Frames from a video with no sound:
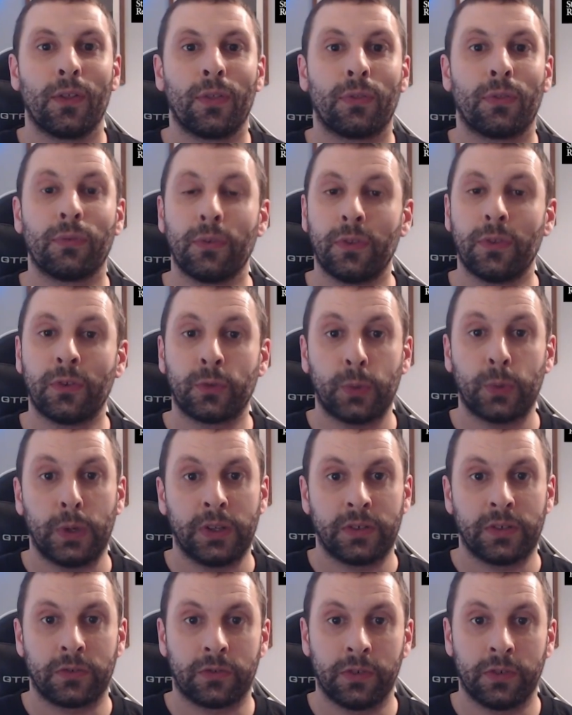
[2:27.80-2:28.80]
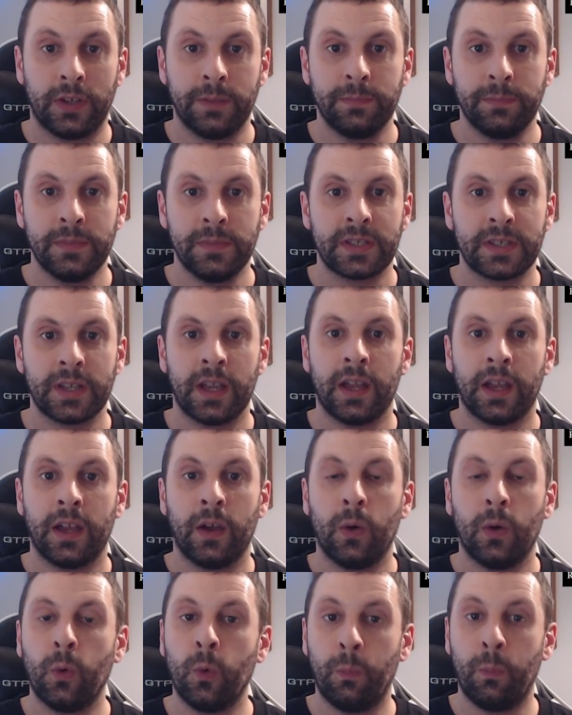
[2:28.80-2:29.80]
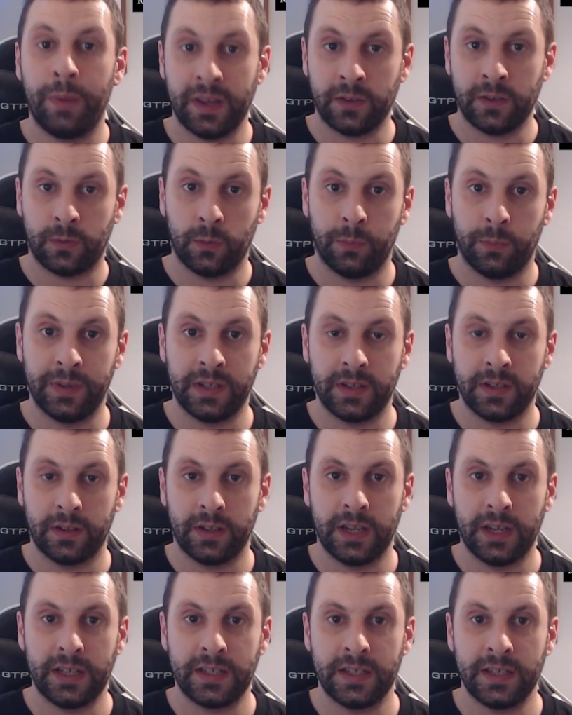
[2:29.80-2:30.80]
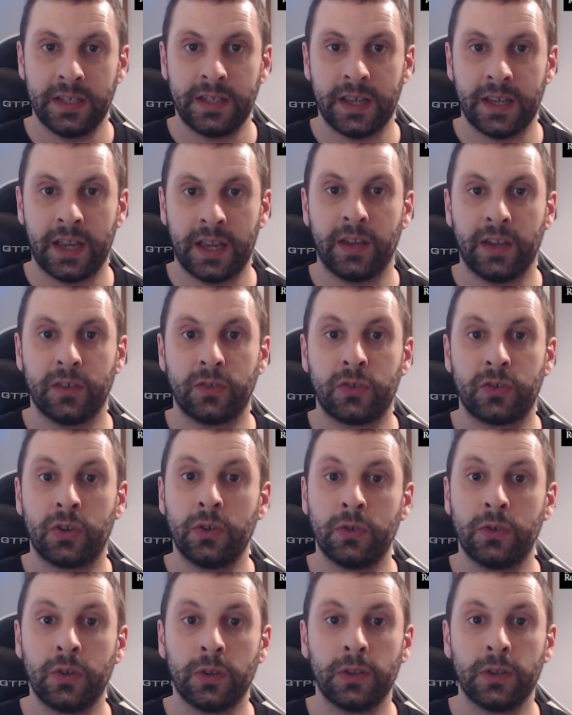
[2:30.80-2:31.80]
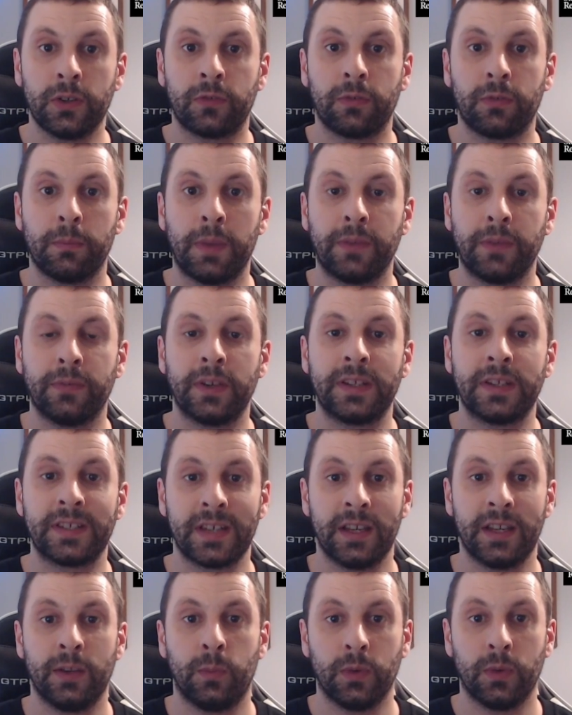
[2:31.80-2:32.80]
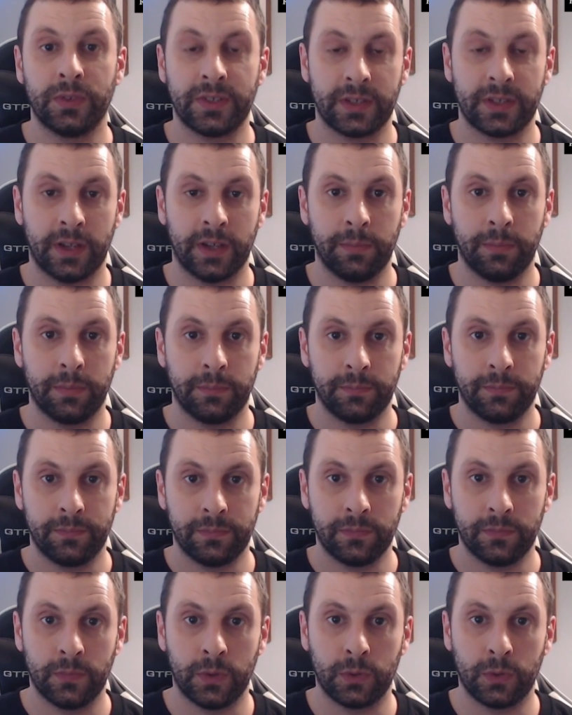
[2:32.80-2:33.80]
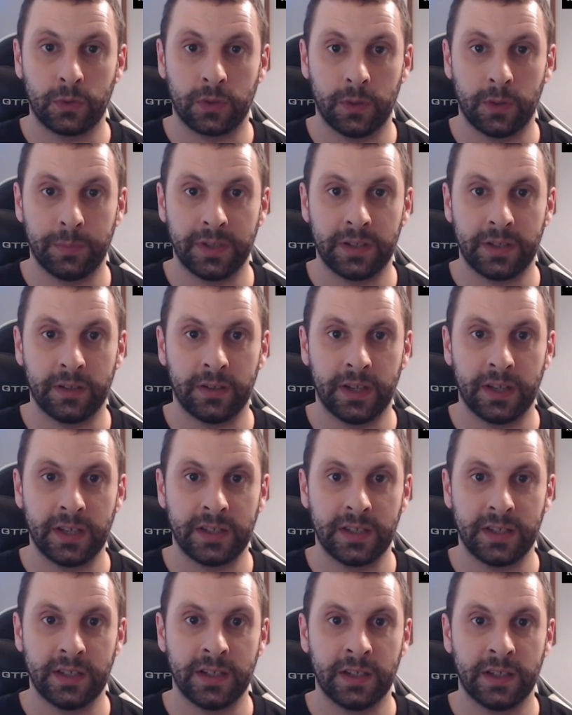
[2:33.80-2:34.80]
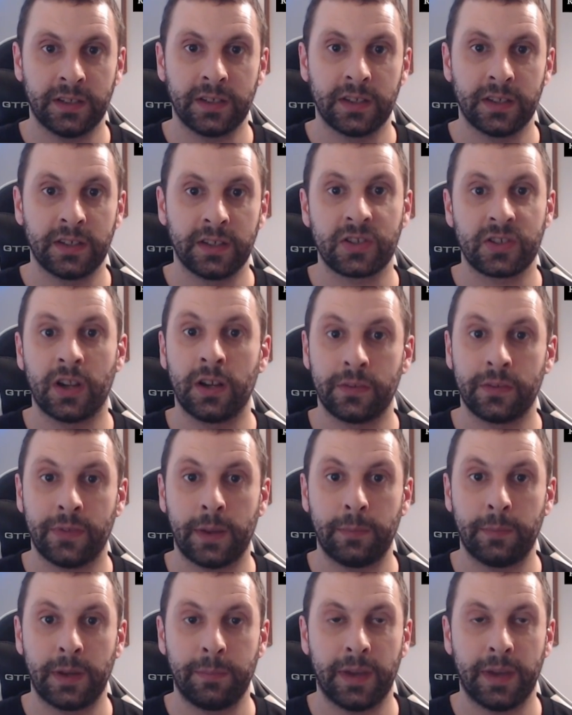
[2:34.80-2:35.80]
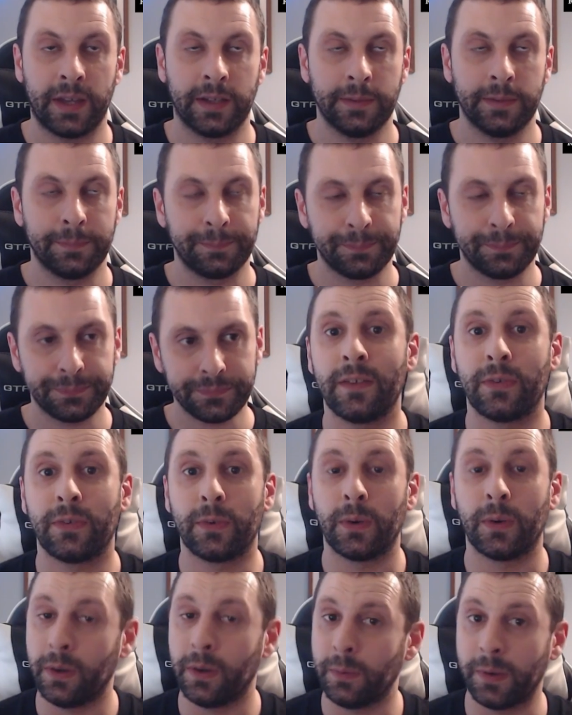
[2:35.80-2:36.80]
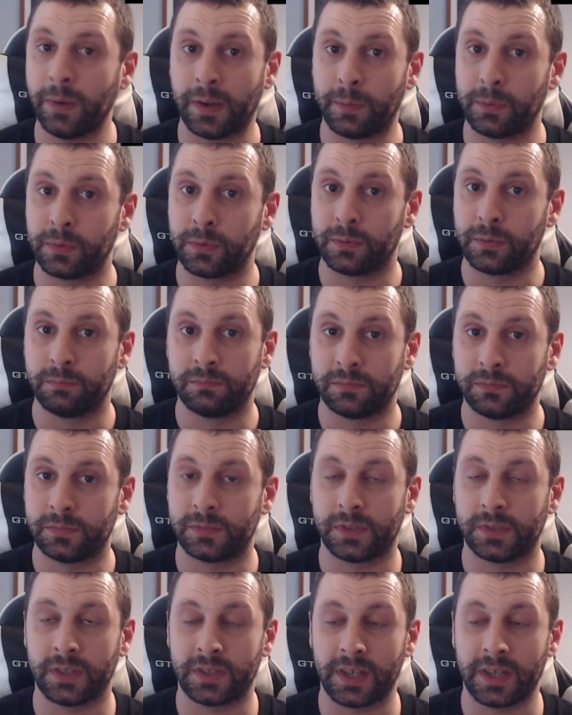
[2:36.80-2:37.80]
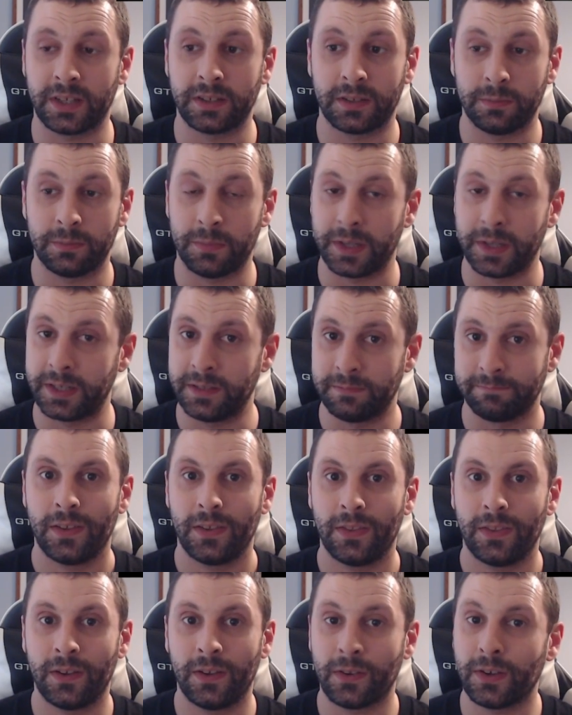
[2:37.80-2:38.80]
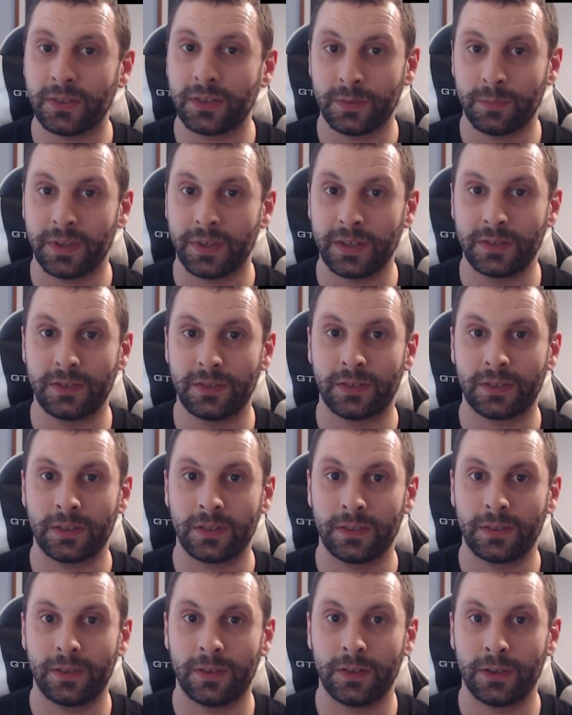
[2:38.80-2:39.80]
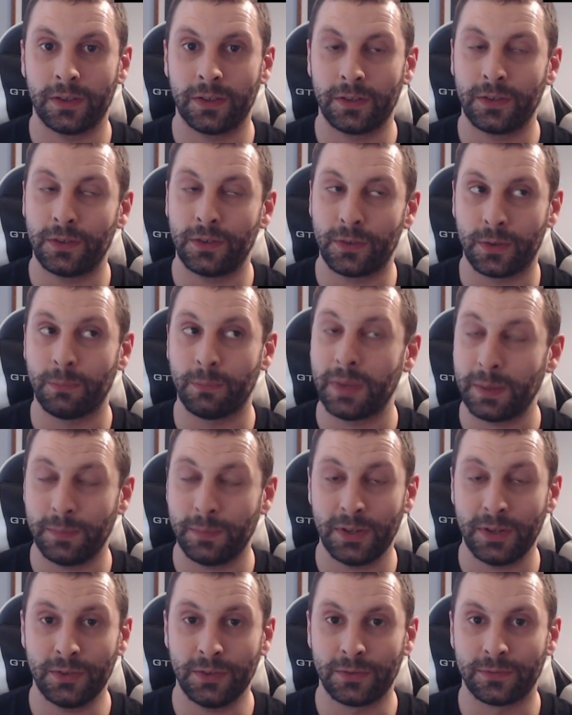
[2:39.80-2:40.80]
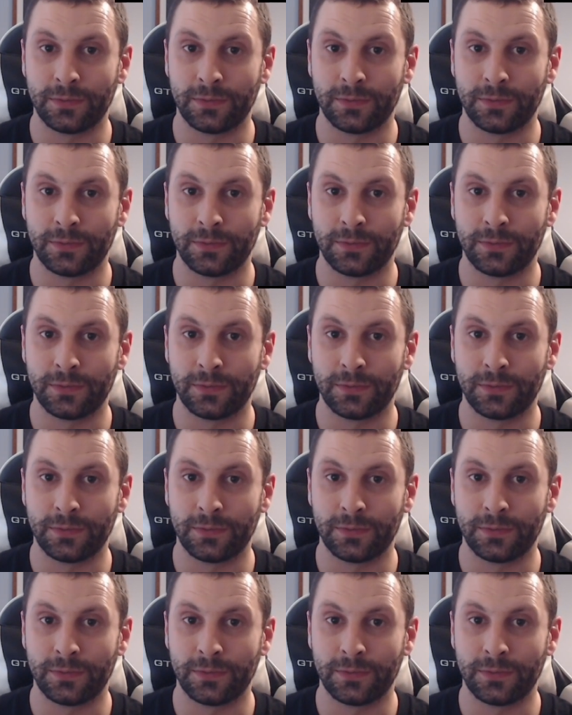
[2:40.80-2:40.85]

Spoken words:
Through the Twitch streams, all bits will be donated and $2 from every tier one sub will also be donated under the Shark Family banner. If you are able to send some money, there are some things that you can make me do.